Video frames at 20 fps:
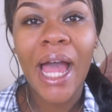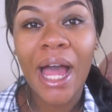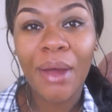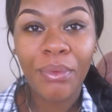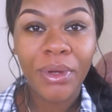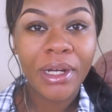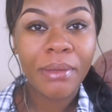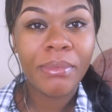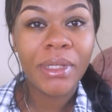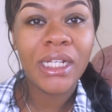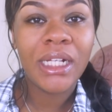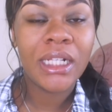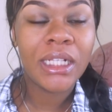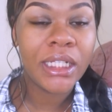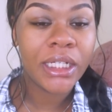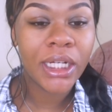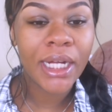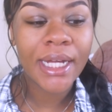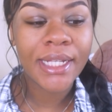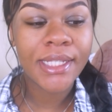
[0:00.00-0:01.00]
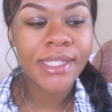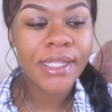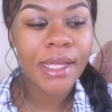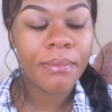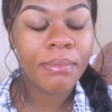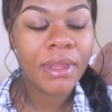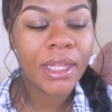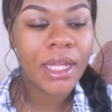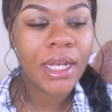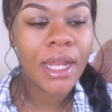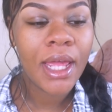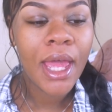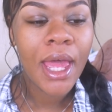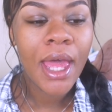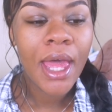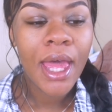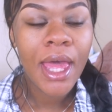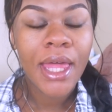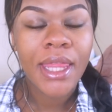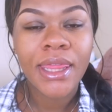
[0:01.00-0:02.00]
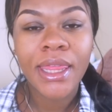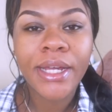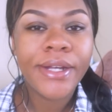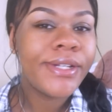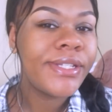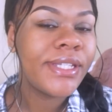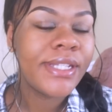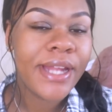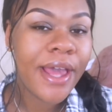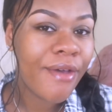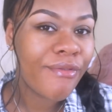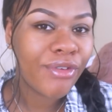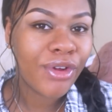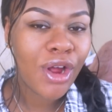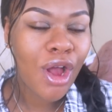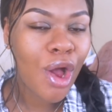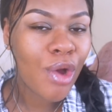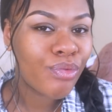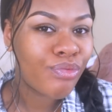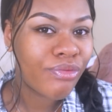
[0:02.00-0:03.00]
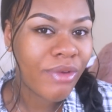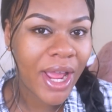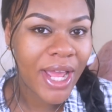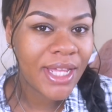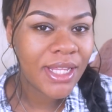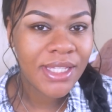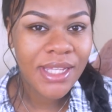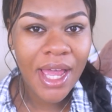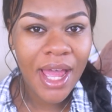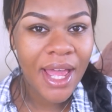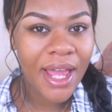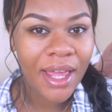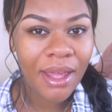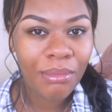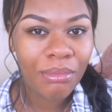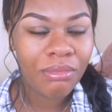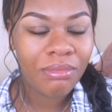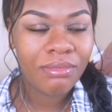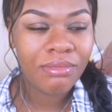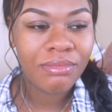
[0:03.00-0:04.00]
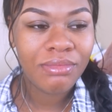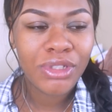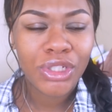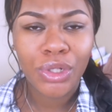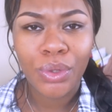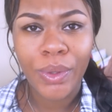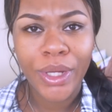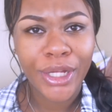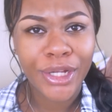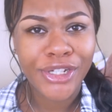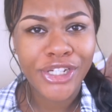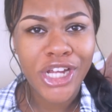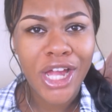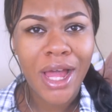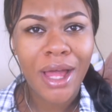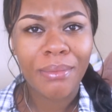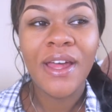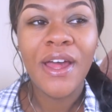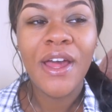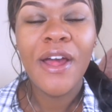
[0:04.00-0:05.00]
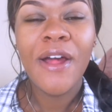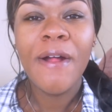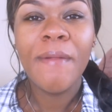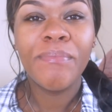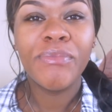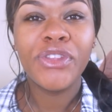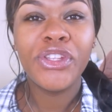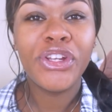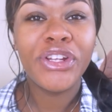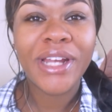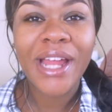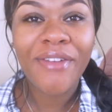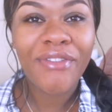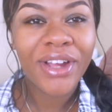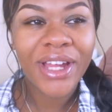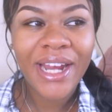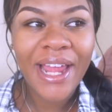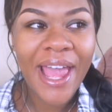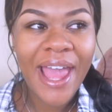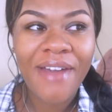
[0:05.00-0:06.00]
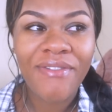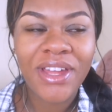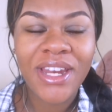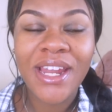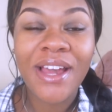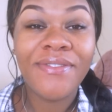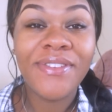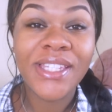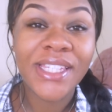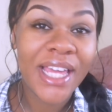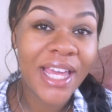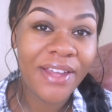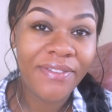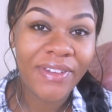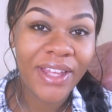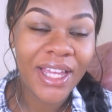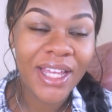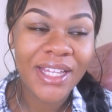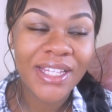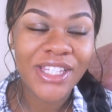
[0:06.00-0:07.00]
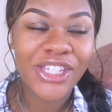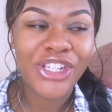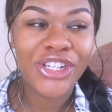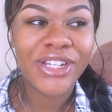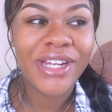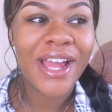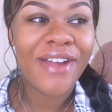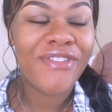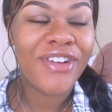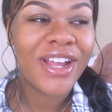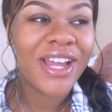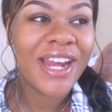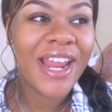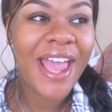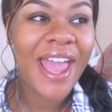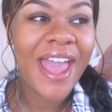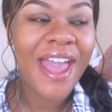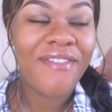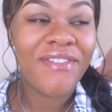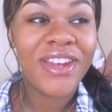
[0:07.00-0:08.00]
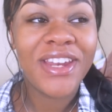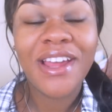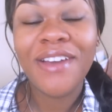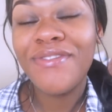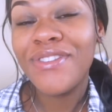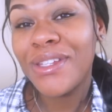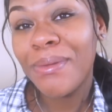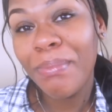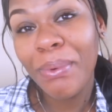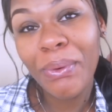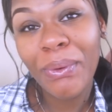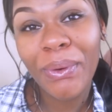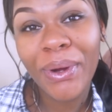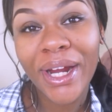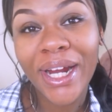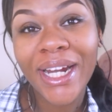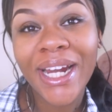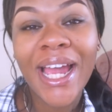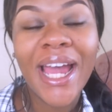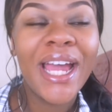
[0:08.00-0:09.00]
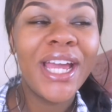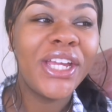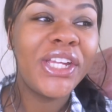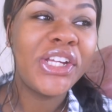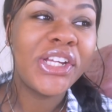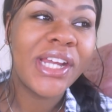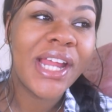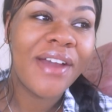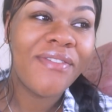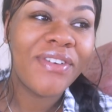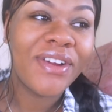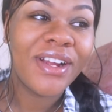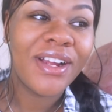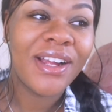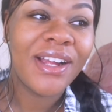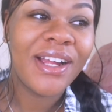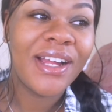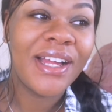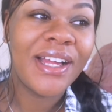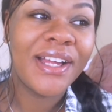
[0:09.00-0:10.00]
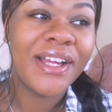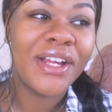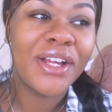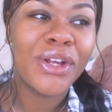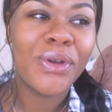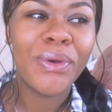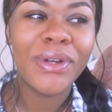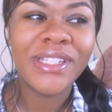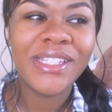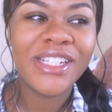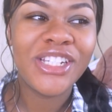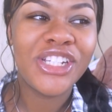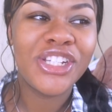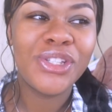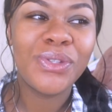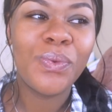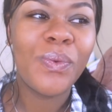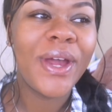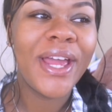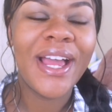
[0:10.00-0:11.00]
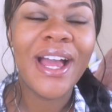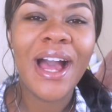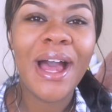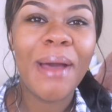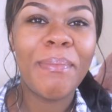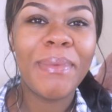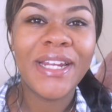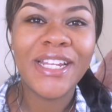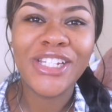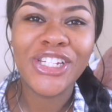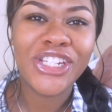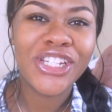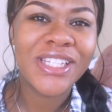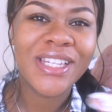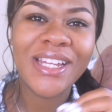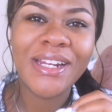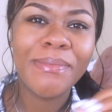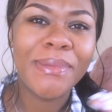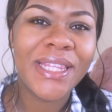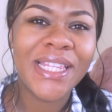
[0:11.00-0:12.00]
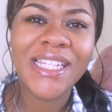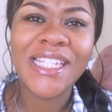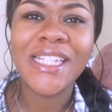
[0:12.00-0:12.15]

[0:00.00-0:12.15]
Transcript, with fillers: I want to be clear on something. There's never a right time to quit your job. You're never going to have enough savings. You're never going to have enough support. You're never going to just wake up and it's just going to be the